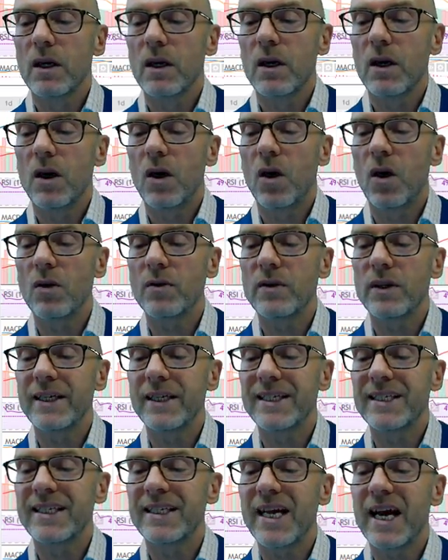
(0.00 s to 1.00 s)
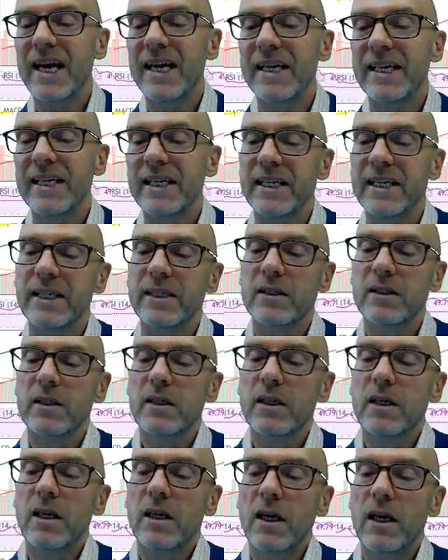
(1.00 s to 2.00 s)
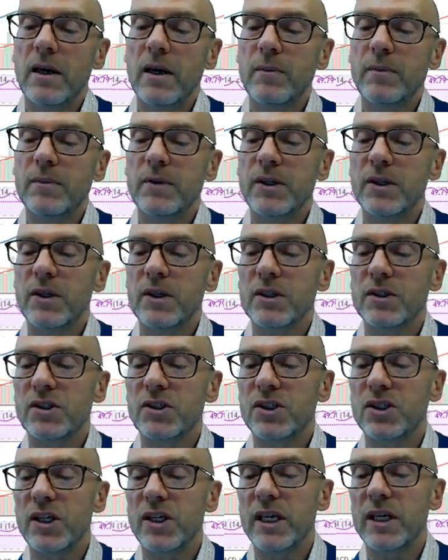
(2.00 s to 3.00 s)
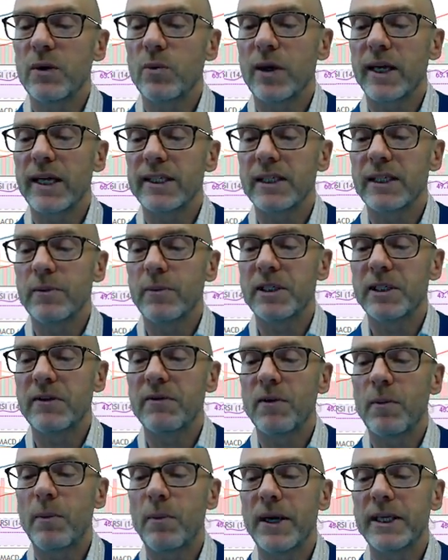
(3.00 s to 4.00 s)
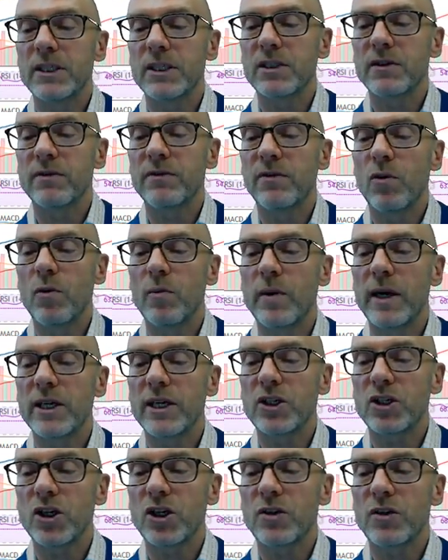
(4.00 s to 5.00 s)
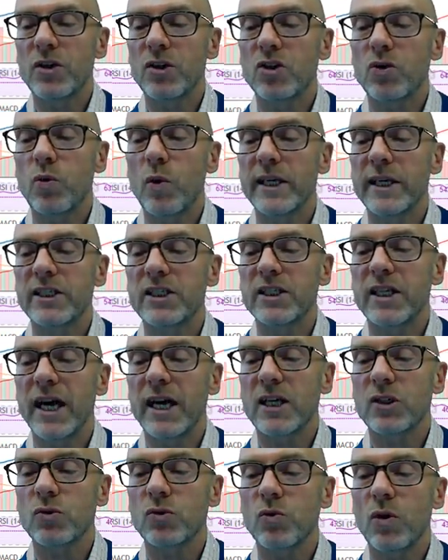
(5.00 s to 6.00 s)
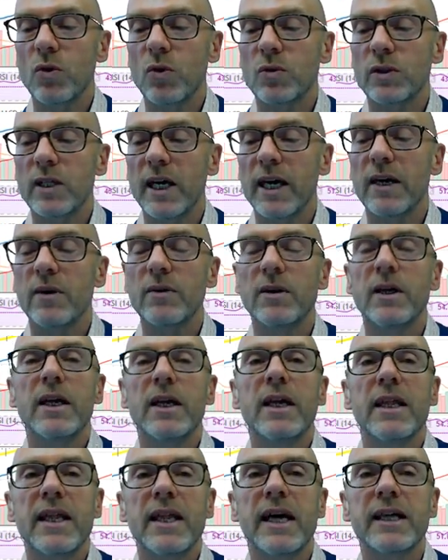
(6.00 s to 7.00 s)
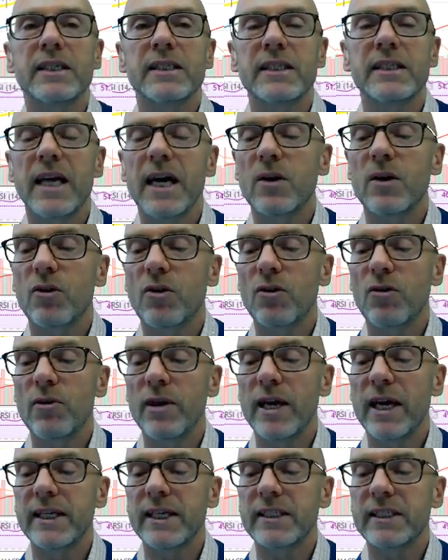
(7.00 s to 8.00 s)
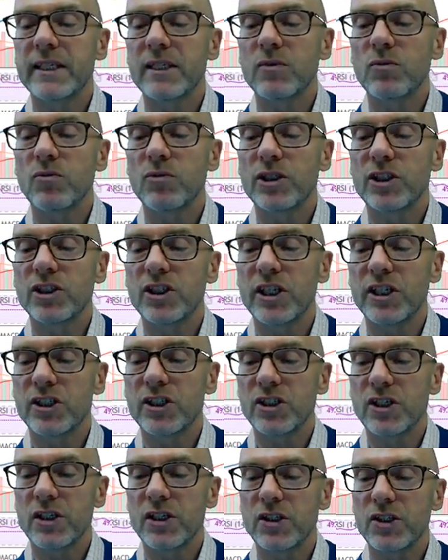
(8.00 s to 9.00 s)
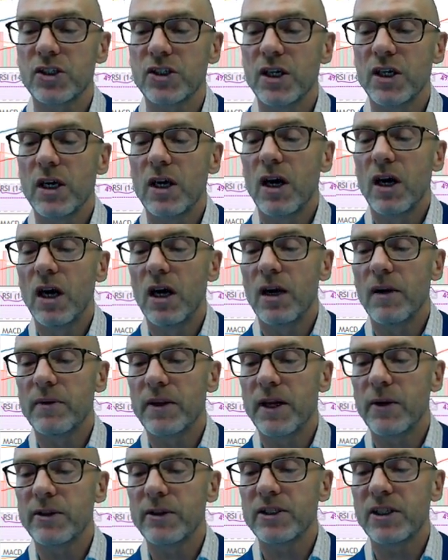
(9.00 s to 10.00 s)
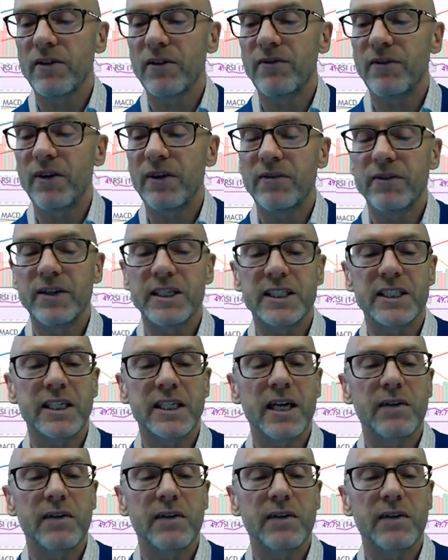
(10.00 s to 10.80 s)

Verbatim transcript: On the daily, you can see we're getting a bit of a pincer formation. The 20 has rolled down, that's now creating resistance. There is the 50 to give